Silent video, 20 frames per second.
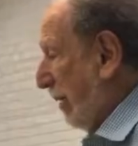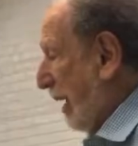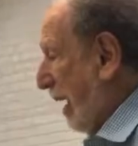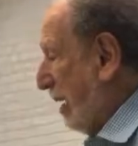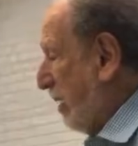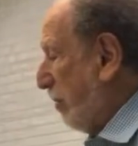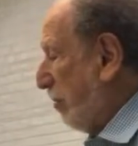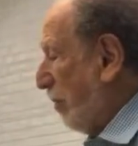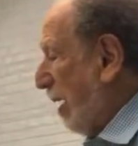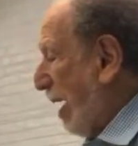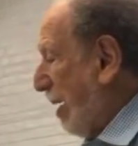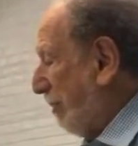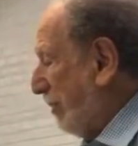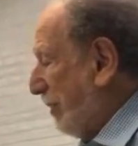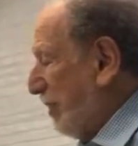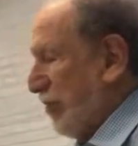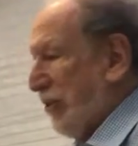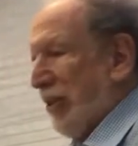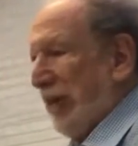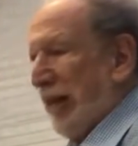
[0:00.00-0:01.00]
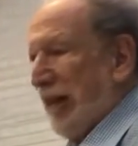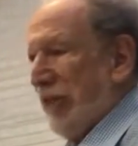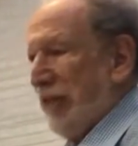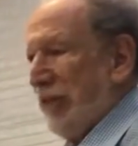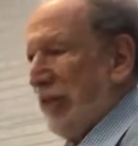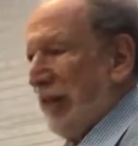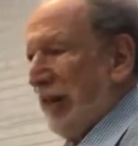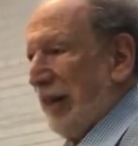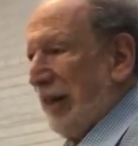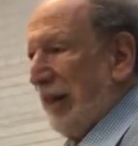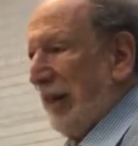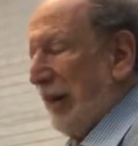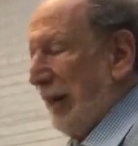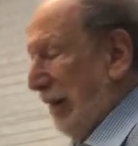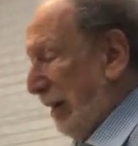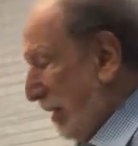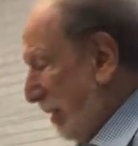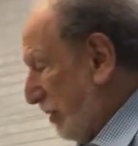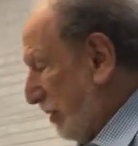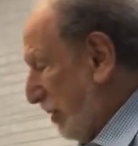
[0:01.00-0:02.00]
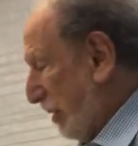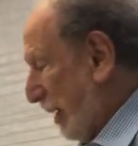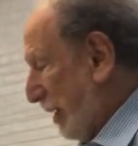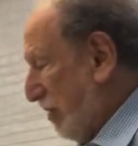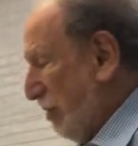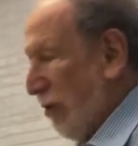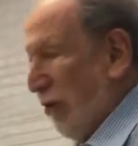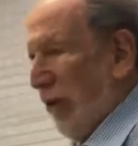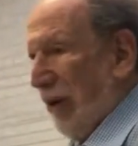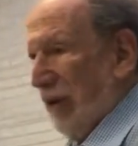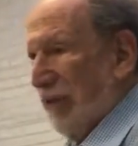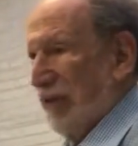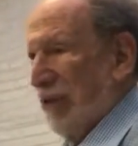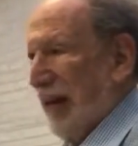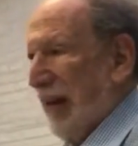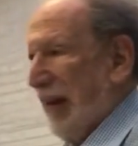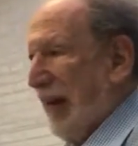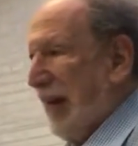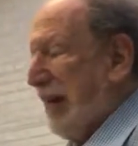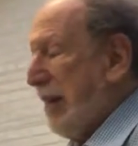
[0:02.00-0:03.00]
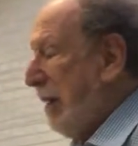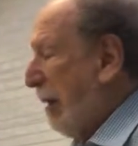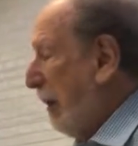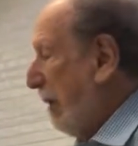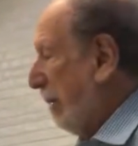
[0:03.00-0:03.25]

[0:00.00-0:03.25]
Katie Robbins, is in New York City,